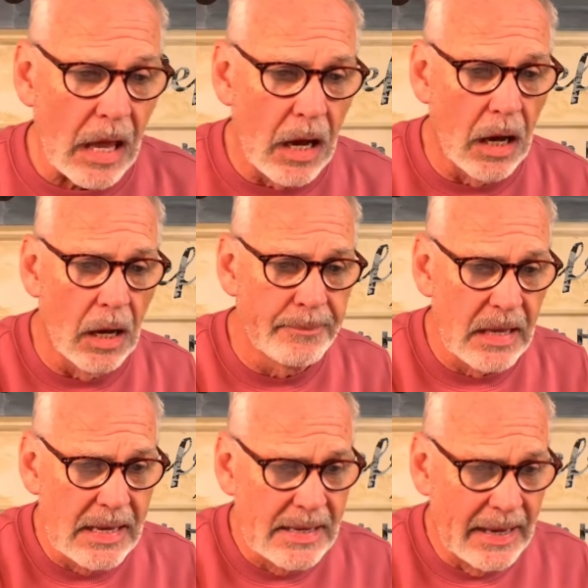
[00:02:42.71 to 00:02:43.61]

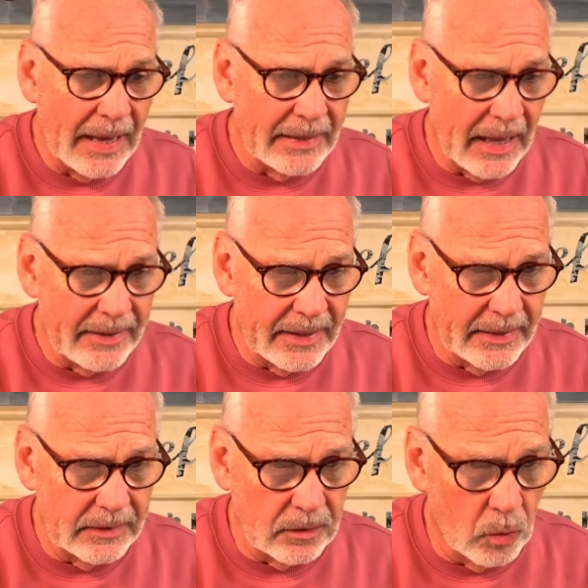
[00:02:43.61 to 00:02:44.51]
And
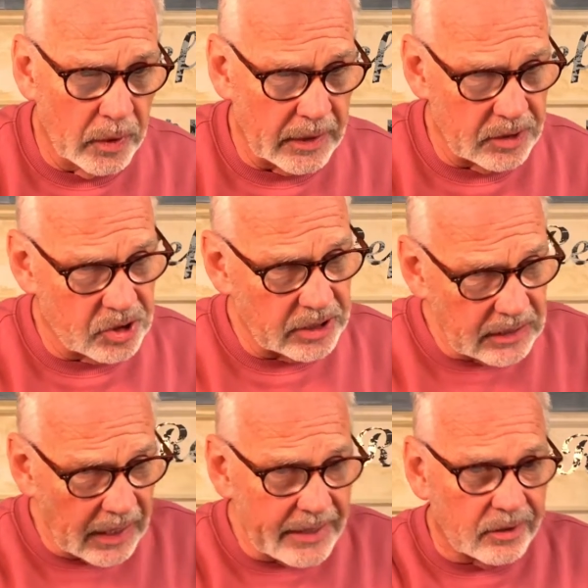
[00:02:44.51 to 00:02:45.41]
then we're going to see
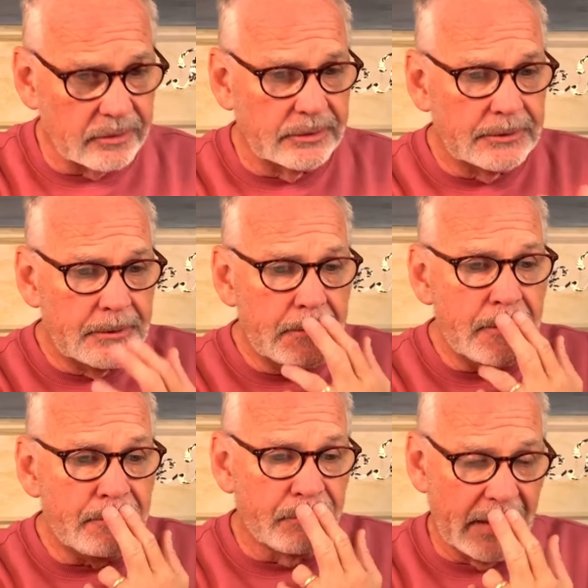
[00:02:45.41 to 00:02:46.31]
later
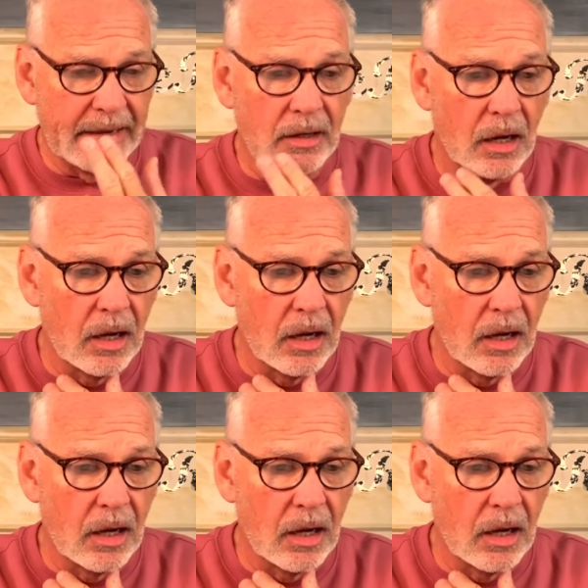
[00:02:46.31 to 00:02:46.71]
that